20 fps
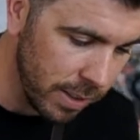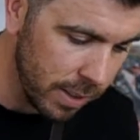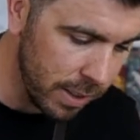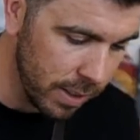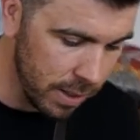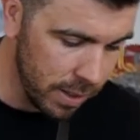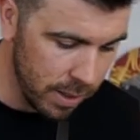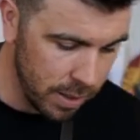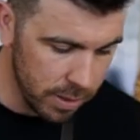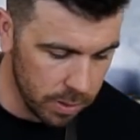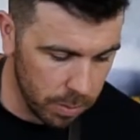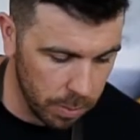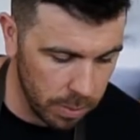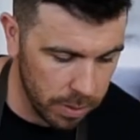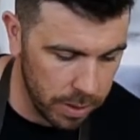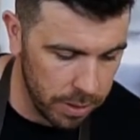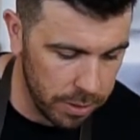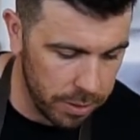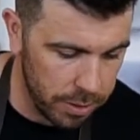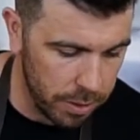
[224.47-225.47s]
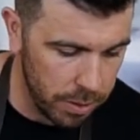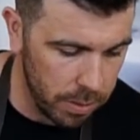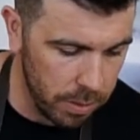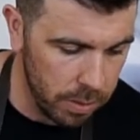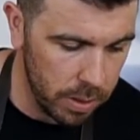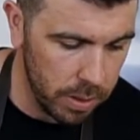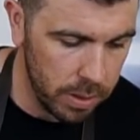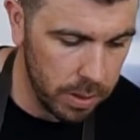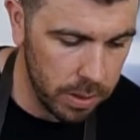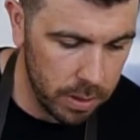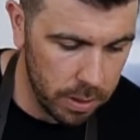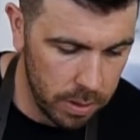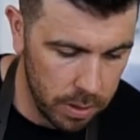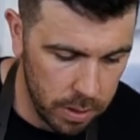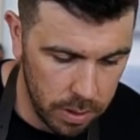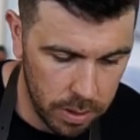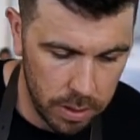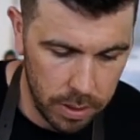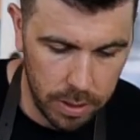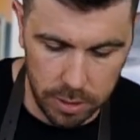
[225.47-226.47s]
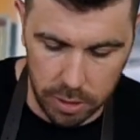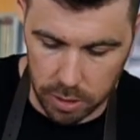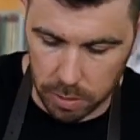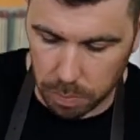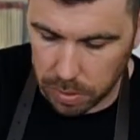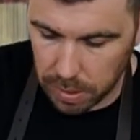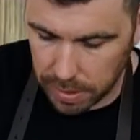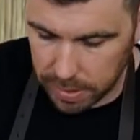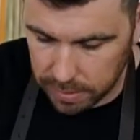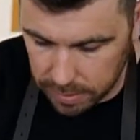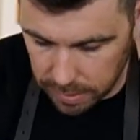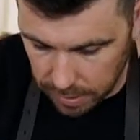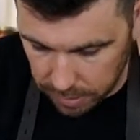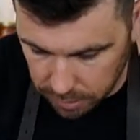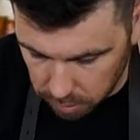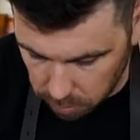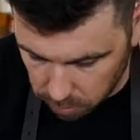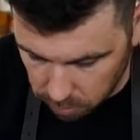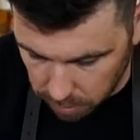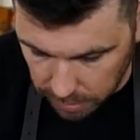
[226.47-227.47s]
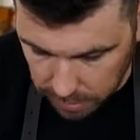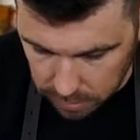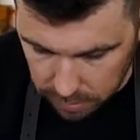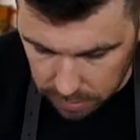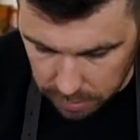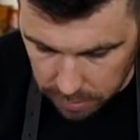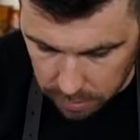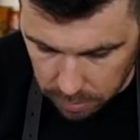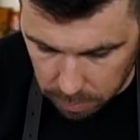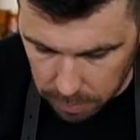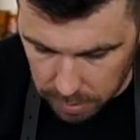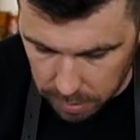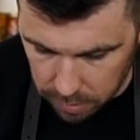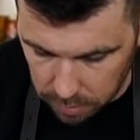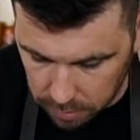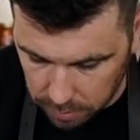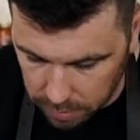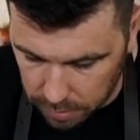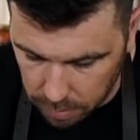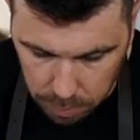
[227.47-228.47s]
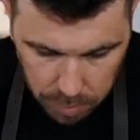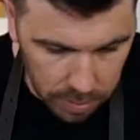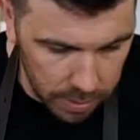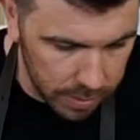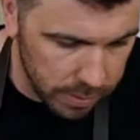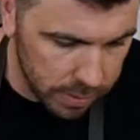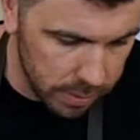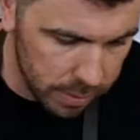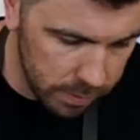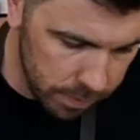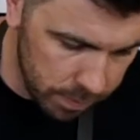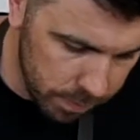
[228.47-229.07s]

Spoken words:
So what we're going to do is just place that directly in the middle of that plate.